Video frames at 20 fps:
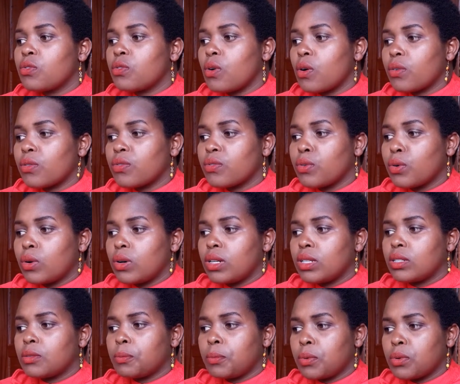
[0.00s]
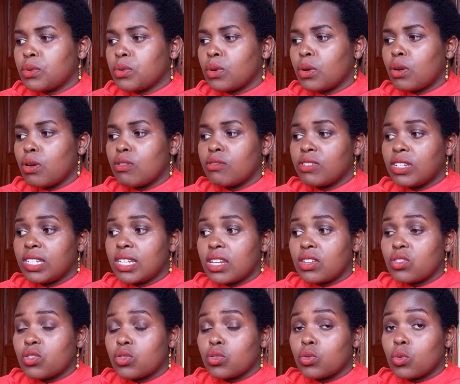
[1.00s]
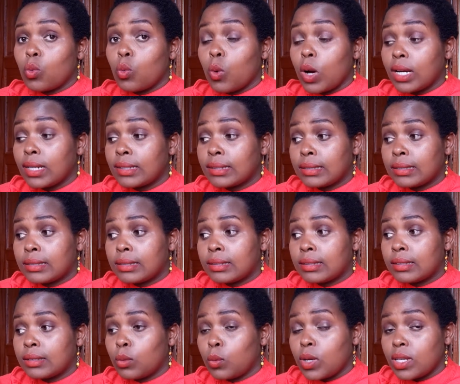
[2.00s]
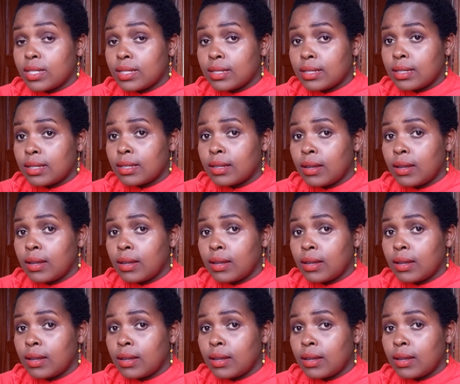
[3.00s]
for disposal of industrial waste,